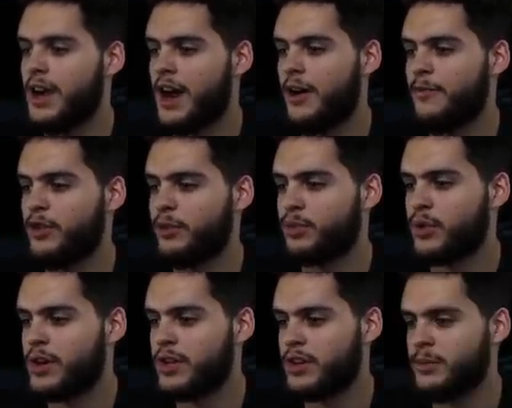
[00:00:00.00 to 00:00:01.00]
I'm feeling
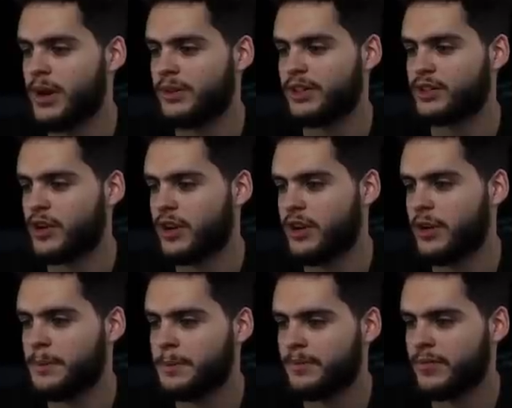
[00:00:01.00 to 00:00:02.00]
pretty good about this right
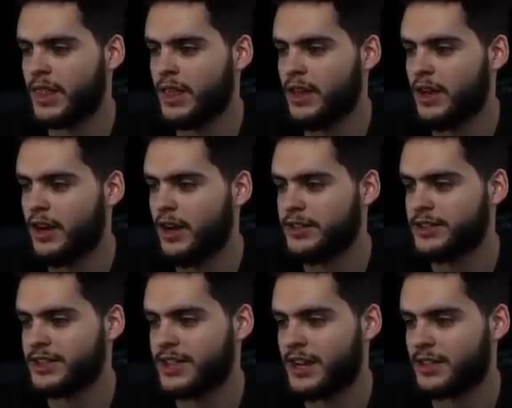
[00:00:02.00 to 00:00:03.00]
here. He's gonna
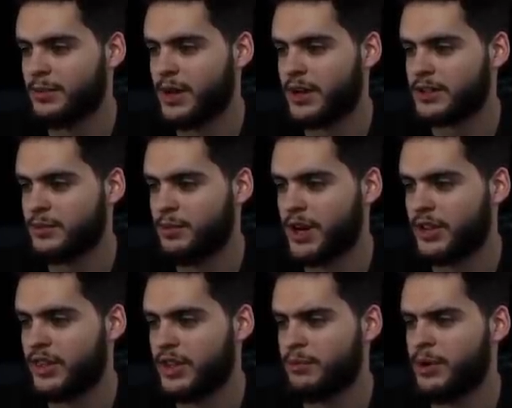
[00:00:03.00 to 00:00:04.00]
stack the box, but I
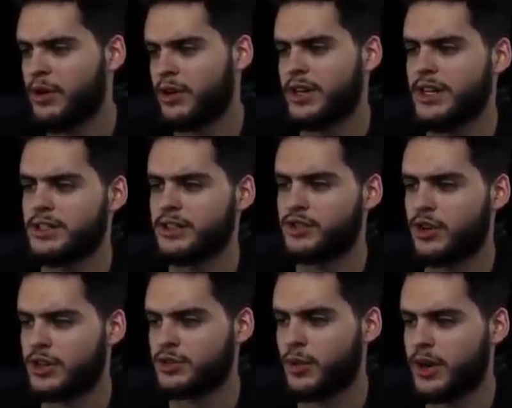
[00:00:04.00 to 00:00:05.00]
think Bo can easily truck
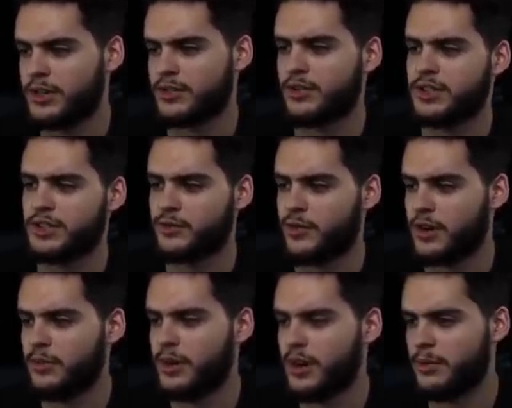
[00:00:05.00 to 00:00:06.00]
his way in as long as he doesn't run
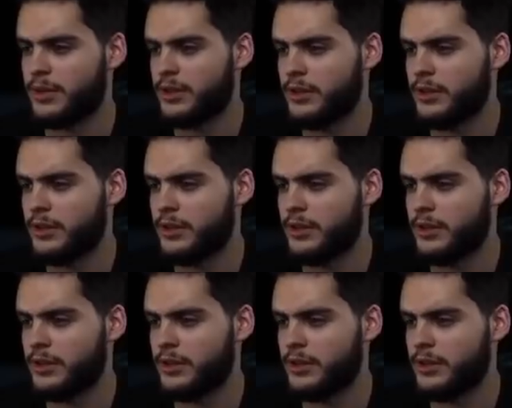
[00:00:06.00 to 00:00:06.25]
commit on me.